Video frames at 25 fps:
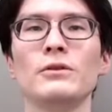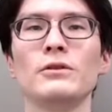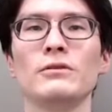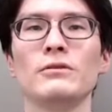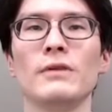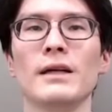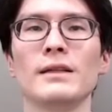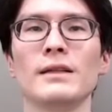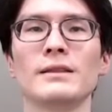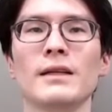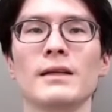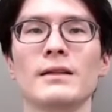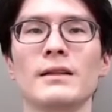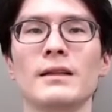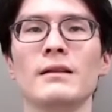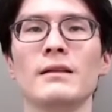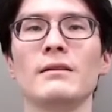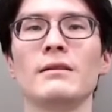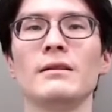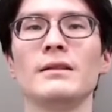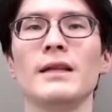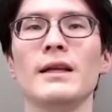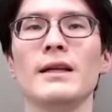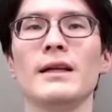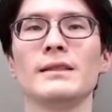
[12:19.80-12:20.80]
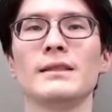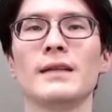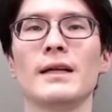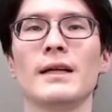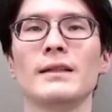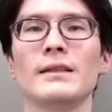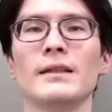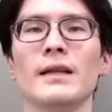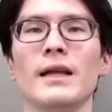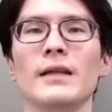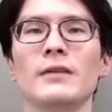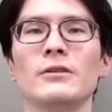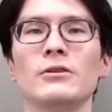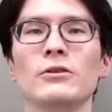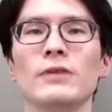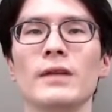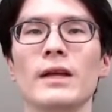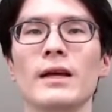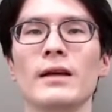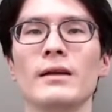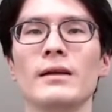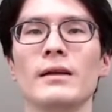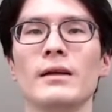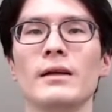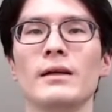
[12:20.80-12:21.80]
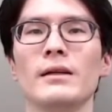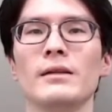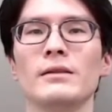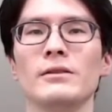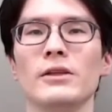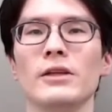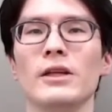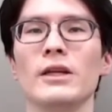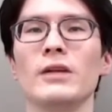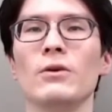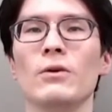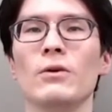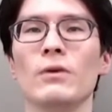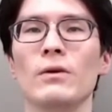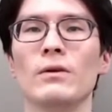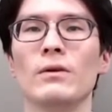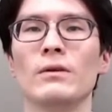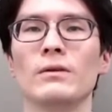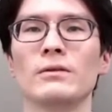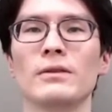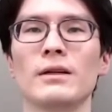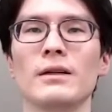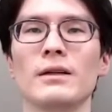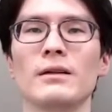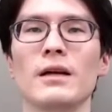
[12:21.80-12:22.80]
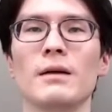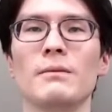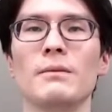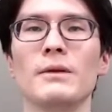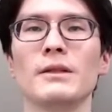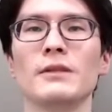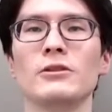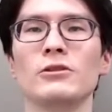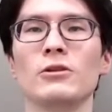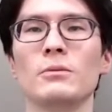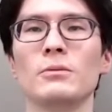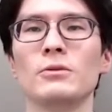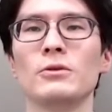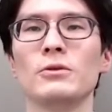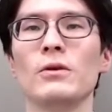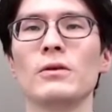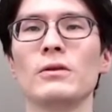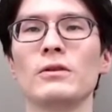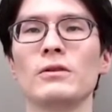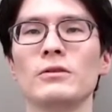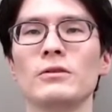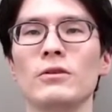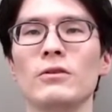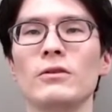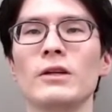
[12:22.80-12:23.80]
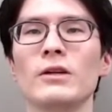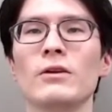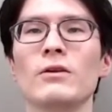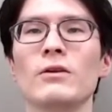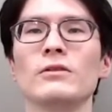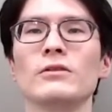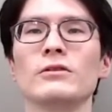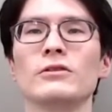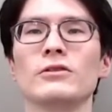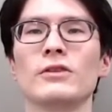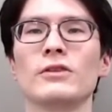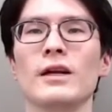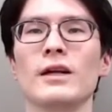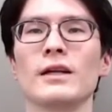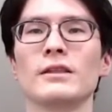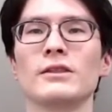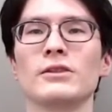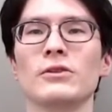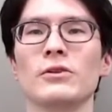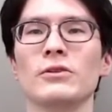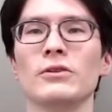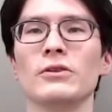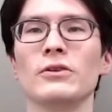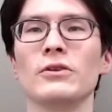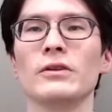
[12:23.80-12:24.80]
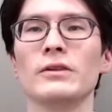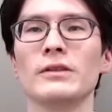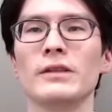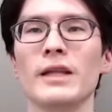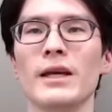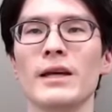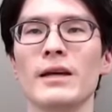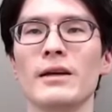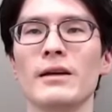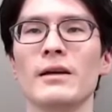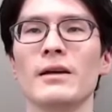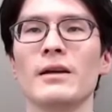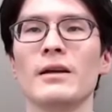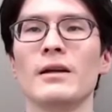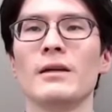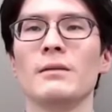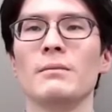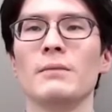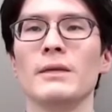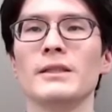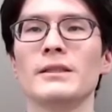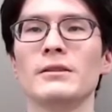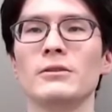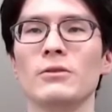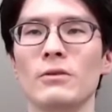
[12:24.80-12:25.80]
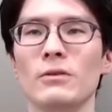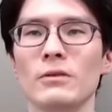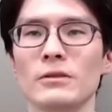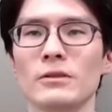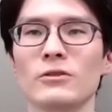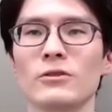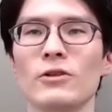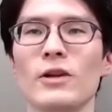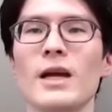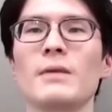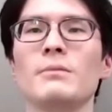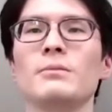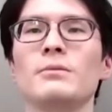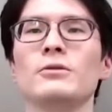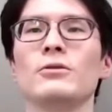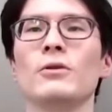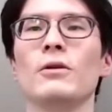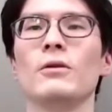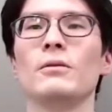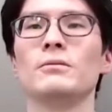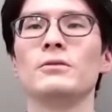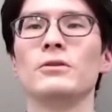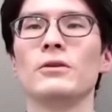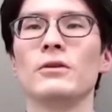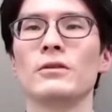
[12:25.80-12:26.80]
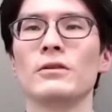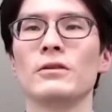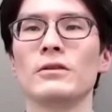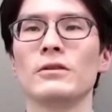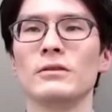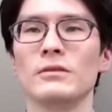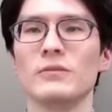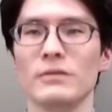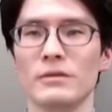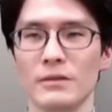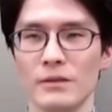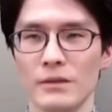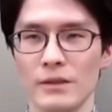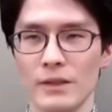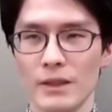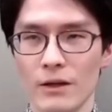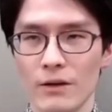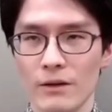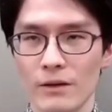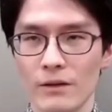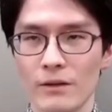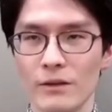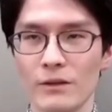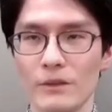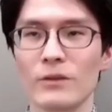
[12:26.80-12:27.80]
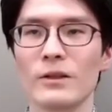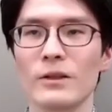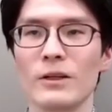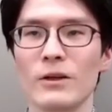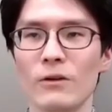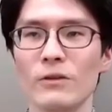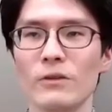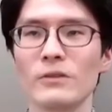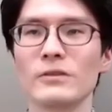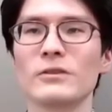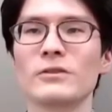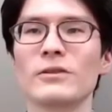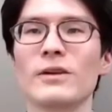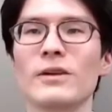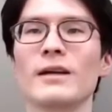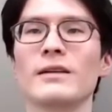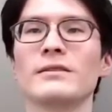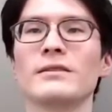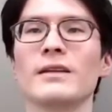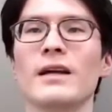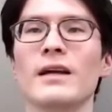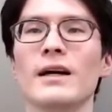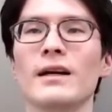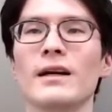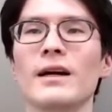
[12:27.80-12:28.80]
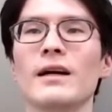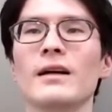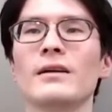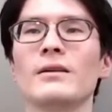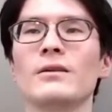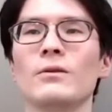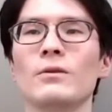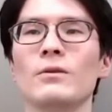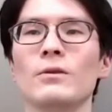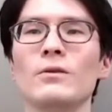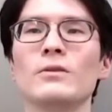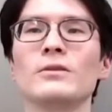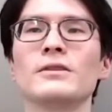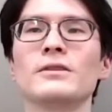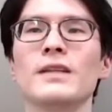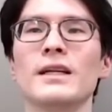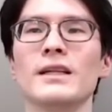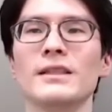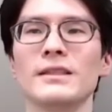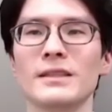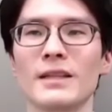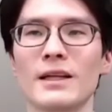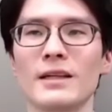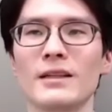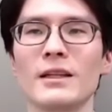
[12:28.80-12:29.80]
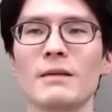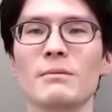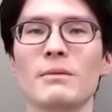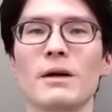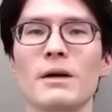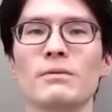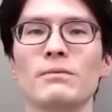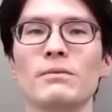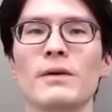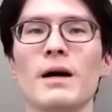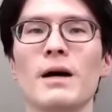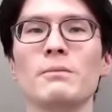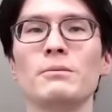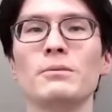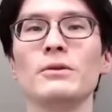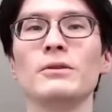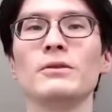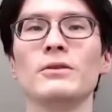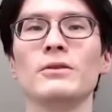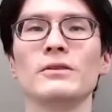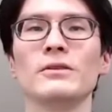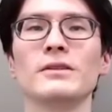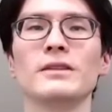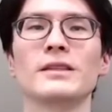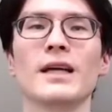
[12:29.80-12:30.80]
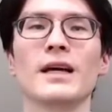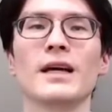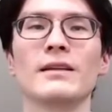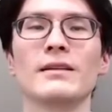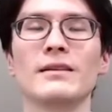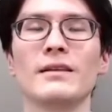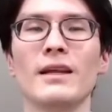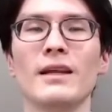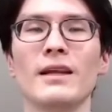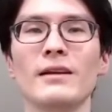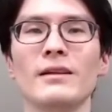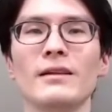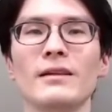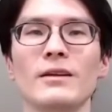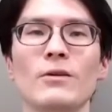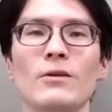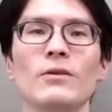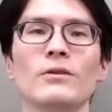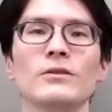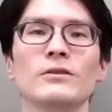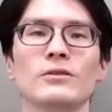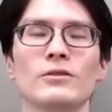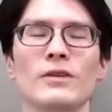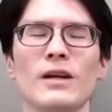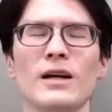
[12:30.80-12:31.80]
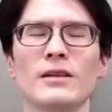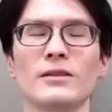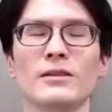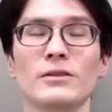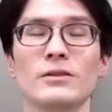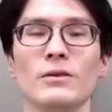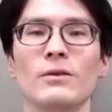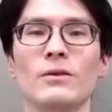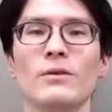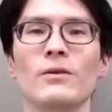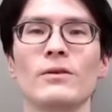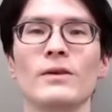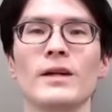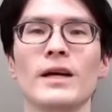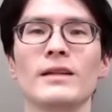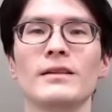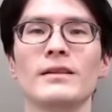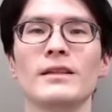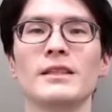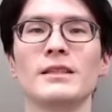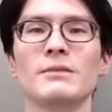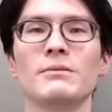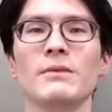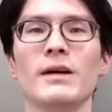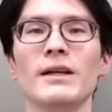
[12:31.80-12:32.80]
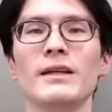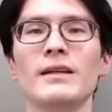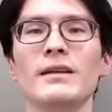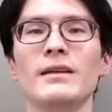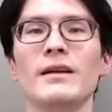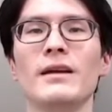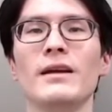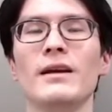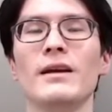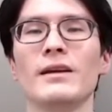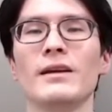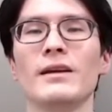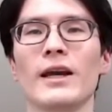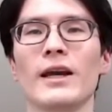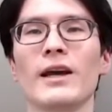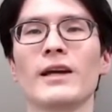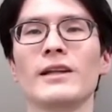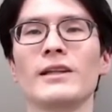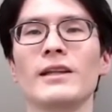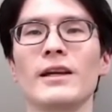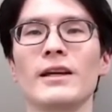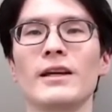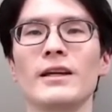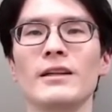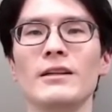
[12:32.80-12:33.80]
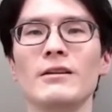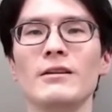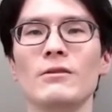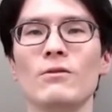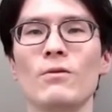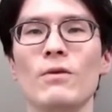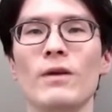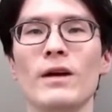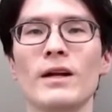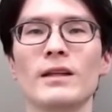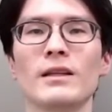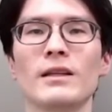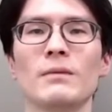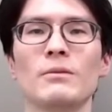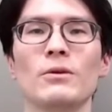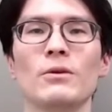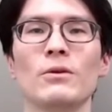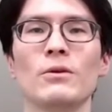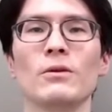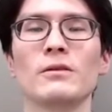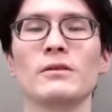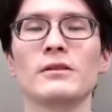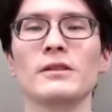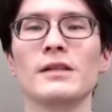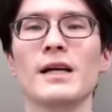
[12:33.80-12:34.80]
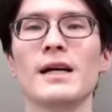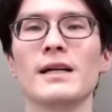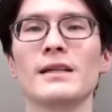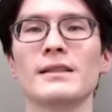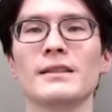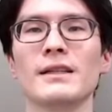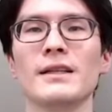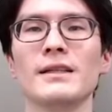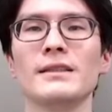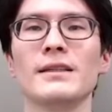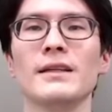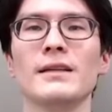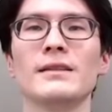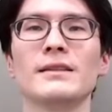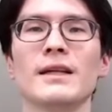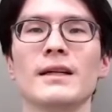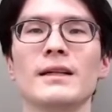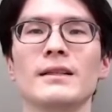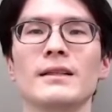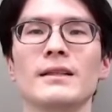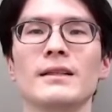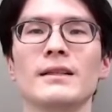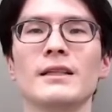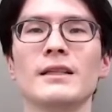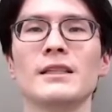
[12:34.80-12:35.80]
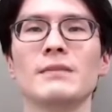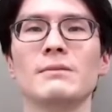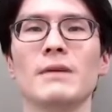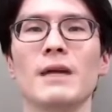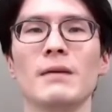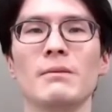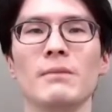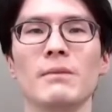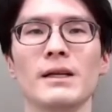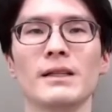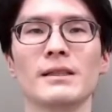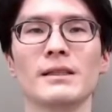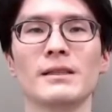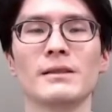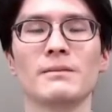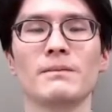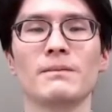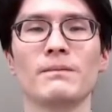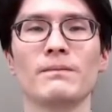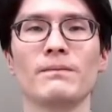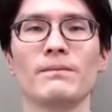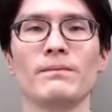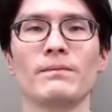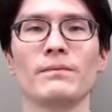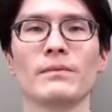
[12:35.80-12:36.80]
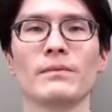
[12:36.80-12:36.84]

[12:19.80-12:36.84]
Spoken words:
Since the buffer pool is defined statically, in the next reconstruction, probably of another block, another stripe block reconstructor will use the tainted buffer pool to perform the reconstruction, resulting in the creation of a broken block.